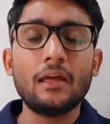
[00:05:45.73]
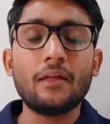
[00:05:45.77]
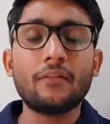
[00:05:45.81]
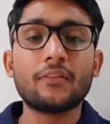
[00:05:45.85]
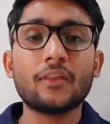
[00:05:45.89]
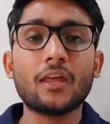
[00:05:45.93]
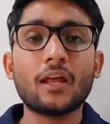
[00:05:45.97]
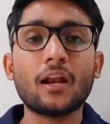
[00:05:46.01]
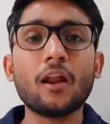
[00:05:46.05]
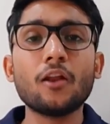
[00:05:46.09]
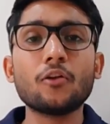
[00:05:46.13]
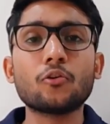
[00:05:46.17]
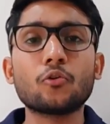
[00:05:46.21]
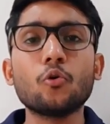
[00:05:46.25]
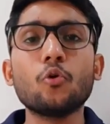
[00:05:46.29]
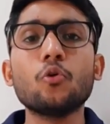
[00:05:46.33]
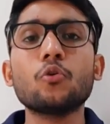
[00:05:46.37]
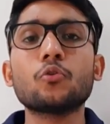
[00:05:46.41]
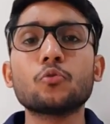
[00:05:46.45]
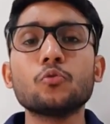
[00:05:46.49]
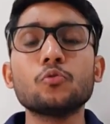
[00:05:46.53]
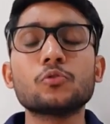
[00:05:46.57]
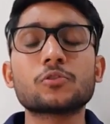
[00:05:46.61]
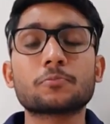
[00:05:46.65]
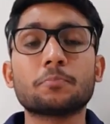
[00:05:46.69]
there are no
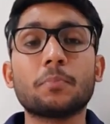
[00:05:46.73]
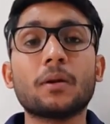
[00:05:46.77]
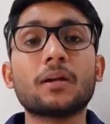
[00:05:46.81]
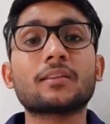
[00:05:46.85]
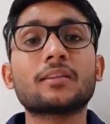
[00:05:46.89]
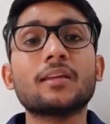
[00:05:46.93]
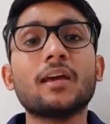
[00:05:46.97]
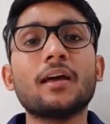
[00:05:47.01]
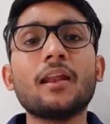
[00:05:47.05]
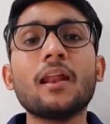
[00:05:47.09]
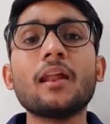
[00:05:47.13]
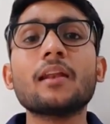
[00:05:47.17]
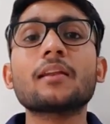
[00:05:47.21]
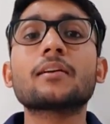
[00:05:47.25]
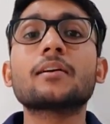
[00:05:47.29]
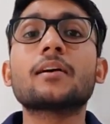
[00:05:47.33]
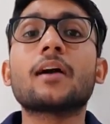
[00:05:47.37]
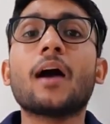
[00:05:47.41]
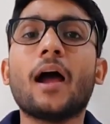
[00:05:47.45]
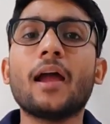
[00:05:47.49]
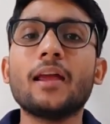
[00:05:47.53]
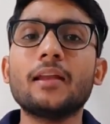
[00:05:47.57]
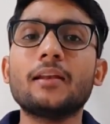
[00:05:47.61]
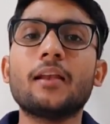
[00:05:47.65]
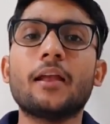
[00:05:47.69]
rules, but there are
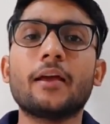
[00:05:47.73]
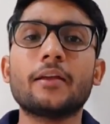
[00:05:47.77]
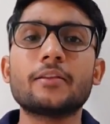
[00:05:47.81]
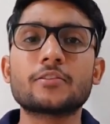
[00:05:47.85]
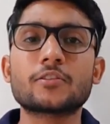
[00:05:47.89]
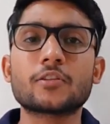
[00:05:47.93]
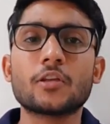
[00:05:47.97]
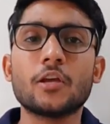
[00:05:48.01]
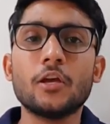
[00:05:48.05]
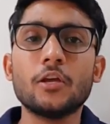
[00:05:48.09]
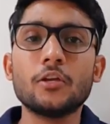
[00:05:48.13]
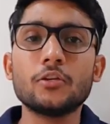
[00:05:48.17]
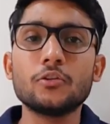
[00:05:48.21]
guidelines